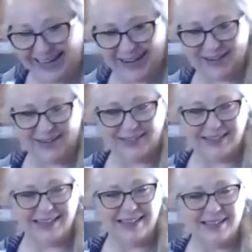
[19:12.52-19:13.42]
here.
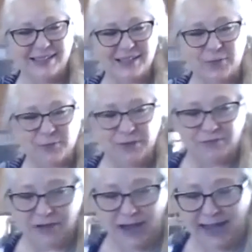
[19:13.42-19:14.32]
So
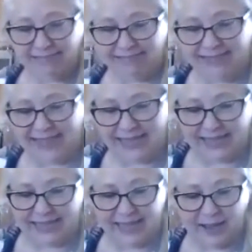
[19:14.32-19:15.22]
we've got
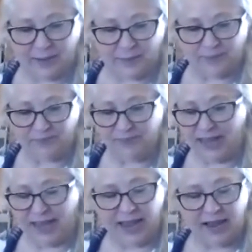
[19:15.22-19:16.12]
the
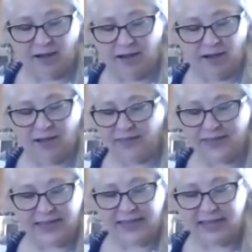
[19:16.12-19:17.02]
all
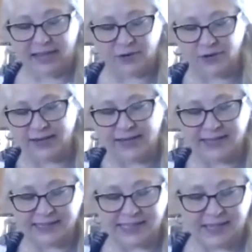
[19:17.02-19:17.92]
the
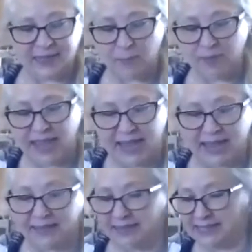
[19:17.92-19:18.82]
ingredients in the
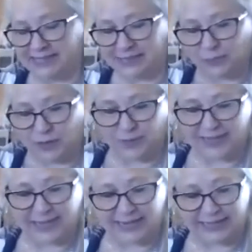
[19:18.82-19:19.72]
pan. This is where we
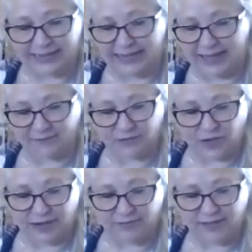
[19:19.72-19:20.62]
kind of left
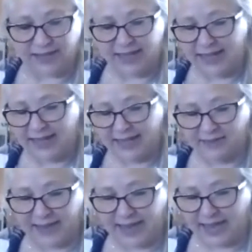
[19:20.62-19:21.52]
off,
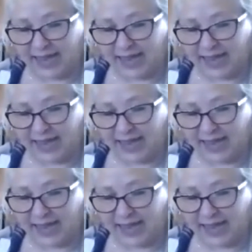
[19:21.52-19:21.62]
and that